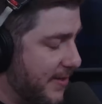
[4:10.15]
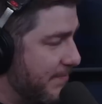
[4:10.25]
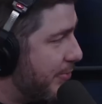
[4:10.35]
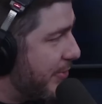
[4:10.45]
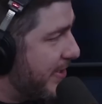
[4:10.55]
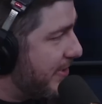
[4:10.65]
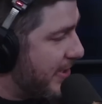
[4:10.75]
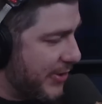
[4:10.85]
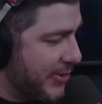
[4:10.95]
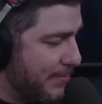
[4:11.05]
and put it in
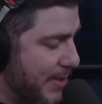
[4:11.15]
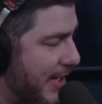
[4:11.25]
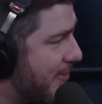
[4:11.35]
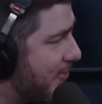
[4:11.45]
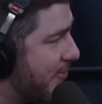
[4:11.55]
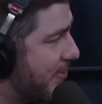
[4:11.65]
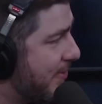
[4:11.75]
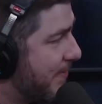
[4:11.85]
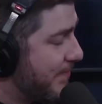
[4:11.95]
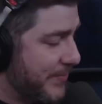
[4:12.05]
a little box
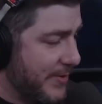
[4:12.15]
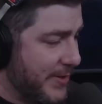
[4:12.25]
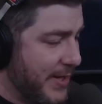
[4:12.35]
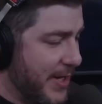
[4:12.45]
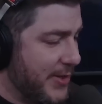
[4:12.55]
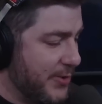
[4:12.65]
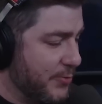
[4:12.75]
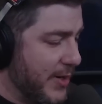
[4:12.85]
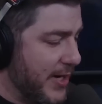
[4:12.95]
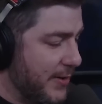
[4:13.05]
and you
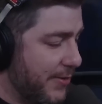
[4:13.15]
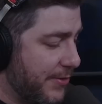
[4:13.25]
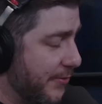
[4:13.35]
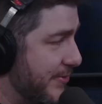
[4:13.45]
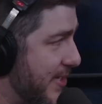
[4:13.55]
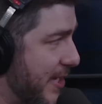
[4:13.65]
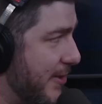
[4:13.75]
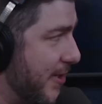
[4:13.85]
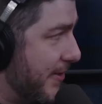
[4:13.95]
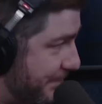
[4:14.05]
write Thursday
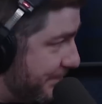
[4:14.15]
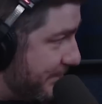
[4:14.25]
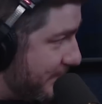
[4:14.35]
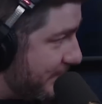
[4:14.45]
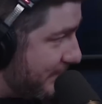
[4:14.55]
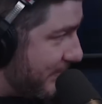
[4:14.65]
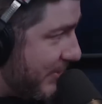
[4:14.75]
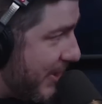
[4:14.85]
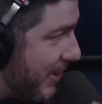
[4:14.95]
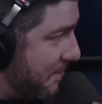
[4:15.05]
on it.
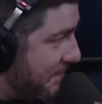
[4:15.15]
Okay.